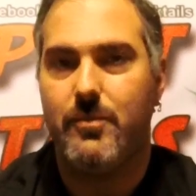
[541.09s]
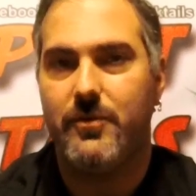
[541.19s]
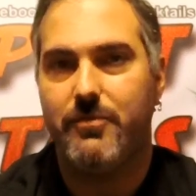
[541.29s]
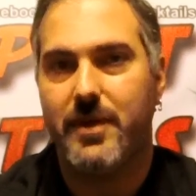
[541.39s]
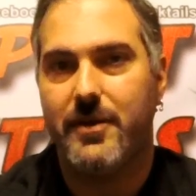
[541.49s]

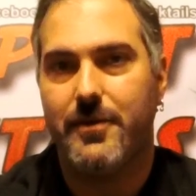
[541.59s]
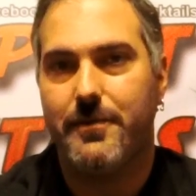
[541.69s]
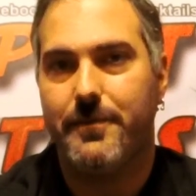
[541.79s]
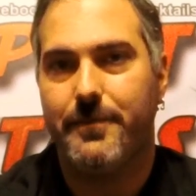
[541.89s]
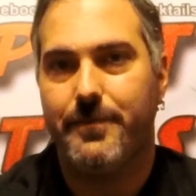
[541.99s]
much better.
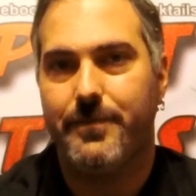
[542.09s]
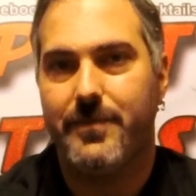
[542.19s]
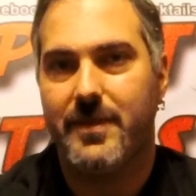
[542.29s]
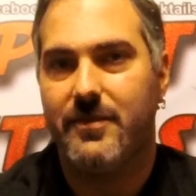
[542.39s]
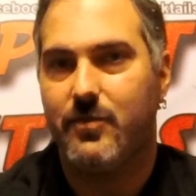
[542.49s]

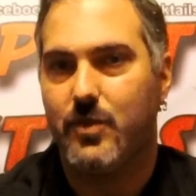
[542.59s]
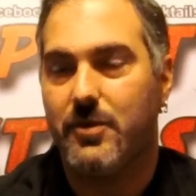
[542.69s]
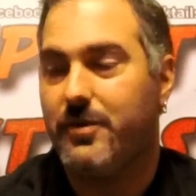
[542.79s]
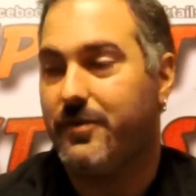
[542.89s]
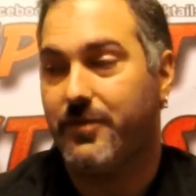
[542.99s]
It's
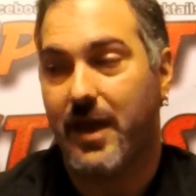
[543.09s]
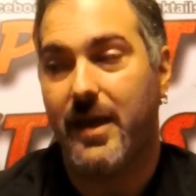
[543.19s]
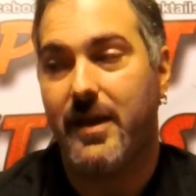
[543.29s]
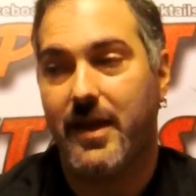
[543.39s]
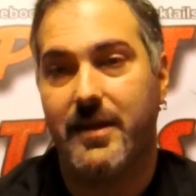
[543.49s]
sweeter.
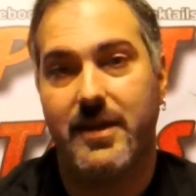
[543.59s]
I